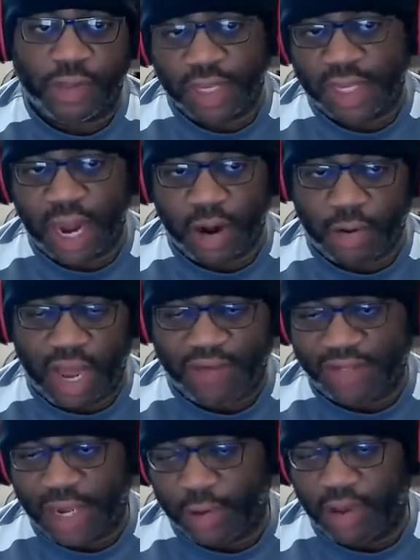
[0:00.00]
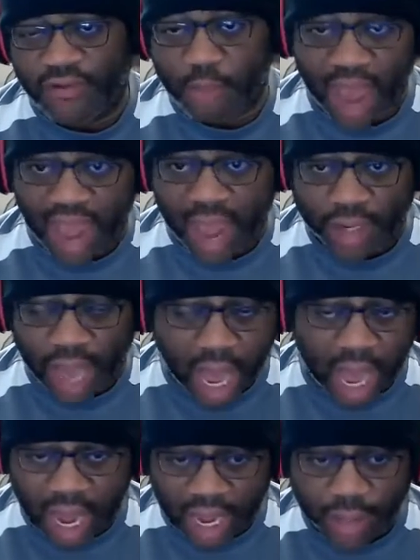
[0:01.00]
entire life cycle of
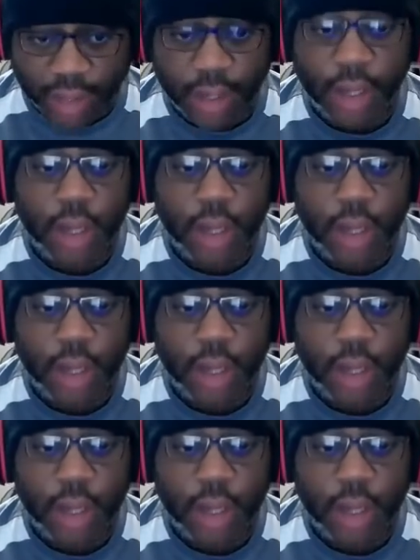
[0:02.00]
mankind,